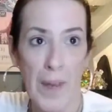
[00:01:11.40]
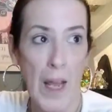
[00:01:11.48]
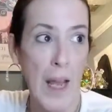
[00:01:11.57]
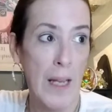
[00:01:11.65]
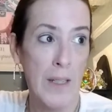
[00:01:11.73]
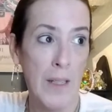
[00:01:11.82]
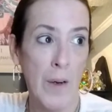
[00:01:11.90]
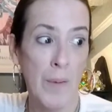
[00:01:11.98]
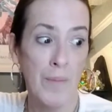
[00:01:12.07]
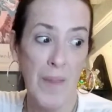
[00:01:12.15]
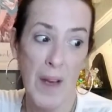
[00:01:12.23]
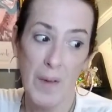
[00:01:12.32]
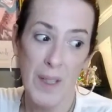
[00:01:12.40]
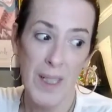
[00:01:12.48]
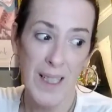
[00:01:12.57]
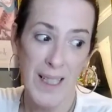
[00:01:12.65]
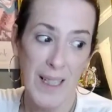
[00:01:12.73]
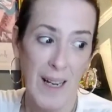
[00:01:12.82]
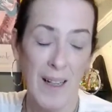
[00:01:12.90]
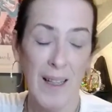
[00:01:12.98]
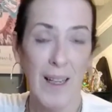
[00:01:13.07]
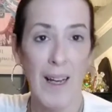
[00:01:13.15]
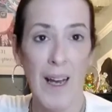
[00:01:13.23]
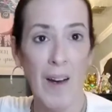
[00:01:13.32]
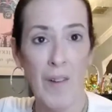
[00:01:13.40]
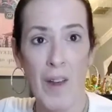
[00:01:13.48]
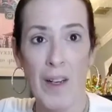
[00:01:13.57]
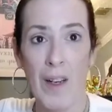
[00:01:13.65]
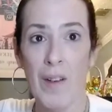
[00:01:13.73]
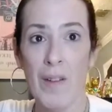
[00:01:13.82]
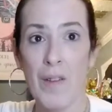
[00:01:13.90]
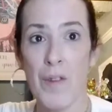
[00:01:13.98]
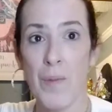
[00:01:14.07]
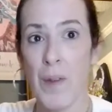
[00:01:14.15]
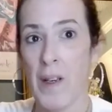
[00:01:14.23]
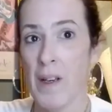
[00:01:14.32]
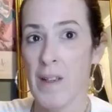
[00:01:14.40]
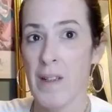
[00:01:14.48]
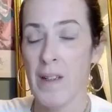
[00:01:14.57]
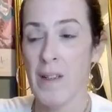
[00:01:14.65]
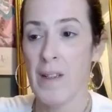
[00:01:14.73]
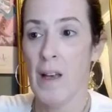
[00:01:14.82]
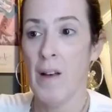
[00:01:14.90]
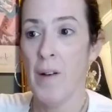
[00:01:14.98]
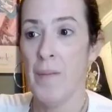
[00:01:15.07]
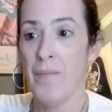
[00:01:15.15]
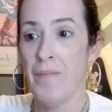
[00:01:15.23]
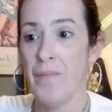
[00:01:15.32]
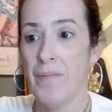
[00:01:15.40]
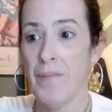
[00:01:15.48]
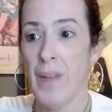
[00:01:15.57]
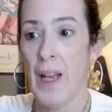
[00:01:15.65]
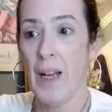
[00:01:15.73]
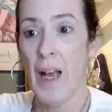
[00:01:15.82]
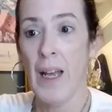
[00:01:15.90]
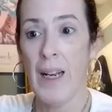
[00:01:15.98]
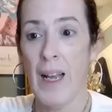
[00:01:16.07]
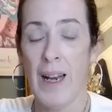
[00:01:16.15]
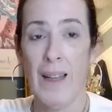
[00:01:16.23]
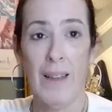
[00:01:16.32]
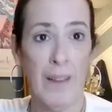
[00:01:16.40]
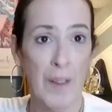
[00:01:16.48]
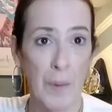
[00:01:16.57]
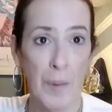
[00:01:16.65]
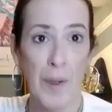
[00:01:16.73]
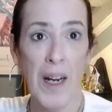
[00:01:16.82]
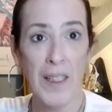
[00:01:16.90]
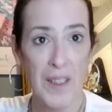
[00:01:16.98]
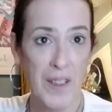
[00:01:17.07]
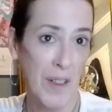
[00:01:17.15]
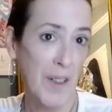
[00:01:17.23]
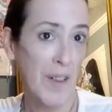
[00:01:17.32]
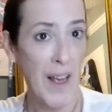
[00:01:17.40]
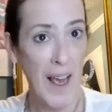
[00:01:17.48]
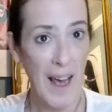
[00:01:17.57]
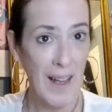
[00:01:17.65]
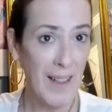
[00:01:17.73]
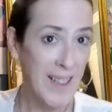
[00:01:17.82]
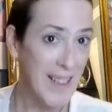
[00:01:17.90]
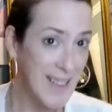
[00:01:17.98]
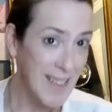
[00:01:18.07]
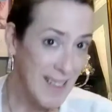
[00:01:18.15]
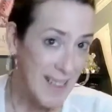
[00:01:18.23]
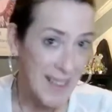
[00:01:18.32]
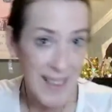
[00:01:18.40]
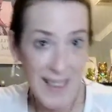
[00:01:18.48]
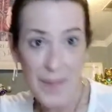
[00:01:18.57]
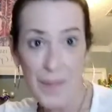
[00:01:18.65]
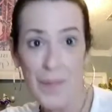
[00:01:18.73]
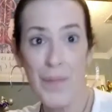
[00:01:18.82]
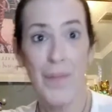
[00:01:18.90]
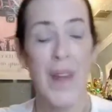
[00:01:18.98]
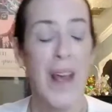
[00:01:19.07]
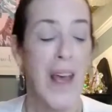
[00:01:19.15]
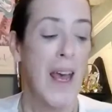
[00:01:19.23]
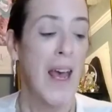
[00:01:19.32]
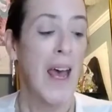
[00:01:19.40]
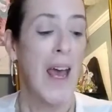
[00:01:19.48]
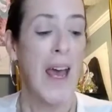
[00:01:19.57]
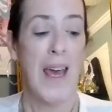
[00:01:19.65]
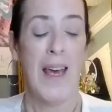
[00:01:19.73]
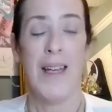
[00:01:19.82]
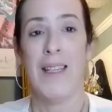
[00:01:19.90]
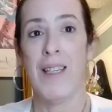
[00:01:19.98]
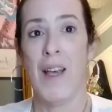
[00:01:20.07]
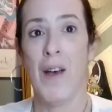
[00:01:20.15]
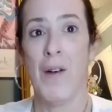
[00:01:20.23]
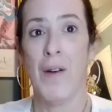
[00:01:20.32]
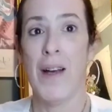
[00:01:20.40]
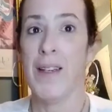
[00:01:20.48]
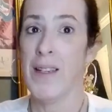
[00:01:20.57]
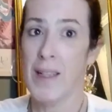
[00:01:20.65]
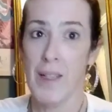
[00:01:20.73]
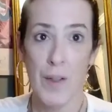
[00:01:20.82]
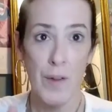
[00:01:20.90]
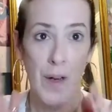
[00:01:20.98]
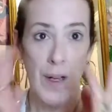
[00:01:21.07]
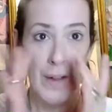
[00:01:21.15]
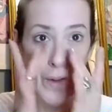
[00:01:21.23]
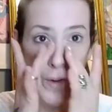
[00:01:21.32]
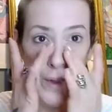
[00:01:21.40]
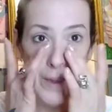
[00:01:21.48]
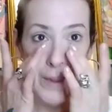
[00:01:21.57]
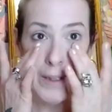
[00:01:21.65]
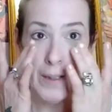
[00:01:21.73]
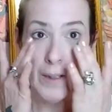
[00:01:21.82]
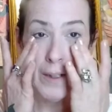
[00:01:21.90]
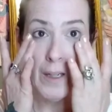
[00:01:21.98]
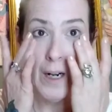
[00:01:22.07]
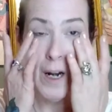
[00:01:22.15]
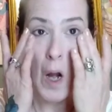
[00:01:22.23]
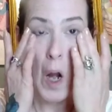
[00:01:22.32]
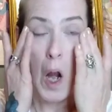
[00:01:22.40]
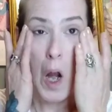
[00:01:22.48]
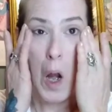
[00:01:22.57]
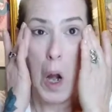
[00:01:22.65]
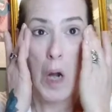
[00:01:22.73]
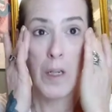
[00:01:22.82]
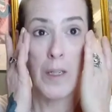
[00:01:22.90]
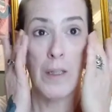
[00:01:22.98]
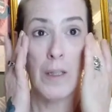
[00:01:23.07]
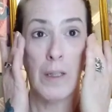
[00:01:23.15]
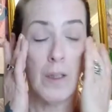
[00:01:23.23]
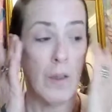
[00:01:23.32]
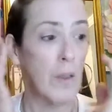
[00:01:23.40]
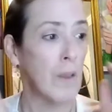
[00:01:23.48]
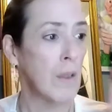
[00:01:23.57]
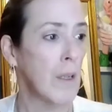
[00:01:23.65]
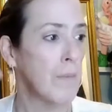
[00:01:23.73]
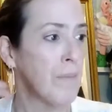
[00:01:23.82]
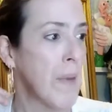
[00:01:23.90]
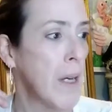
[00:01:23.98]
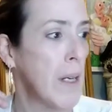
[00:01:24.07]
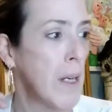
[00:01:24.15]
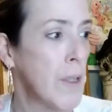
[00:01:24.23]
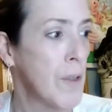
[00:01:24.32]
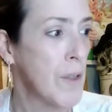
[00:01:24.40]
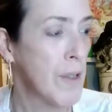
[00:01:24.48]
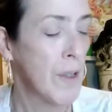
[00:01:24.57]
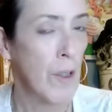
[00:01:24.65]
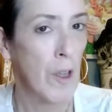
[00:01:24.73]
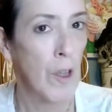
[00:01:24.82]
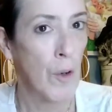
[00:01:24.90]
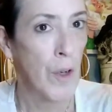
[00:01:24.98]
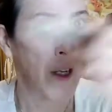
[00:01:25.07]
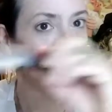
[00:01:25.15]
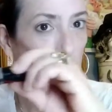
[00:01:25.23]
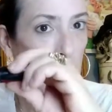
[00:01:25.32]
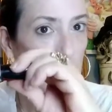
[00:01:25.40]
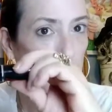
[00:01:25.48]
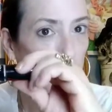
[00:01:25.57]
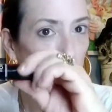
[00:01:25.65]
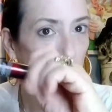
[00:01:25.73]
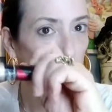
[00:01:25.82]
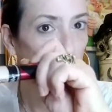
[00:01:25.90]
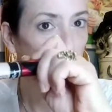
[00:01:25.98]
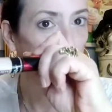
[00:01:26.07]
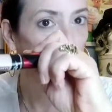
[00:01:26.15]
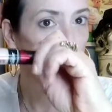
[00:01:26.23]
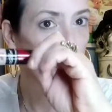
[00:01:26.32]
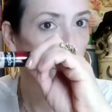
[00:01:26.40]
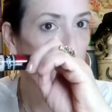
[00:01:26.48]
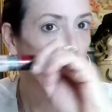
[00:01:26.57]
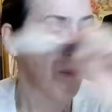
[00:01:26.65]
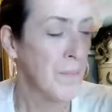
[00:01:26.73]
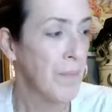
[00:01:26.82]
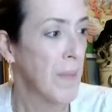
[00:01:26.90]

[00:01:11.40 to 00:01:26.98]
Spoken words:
and so I want to see kind of like how that goes, because I kind of got a little practice during the allergy season, and so I did do a little concealer, just a little, and I used the L'Oreal, this one,